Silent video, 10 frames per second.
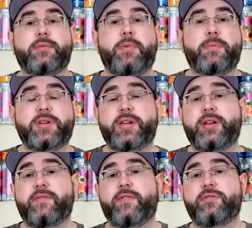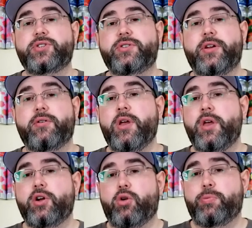pumpkin versus their
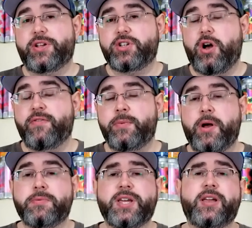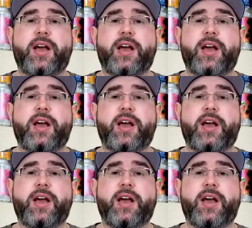cold-pressed coffee pumpkin.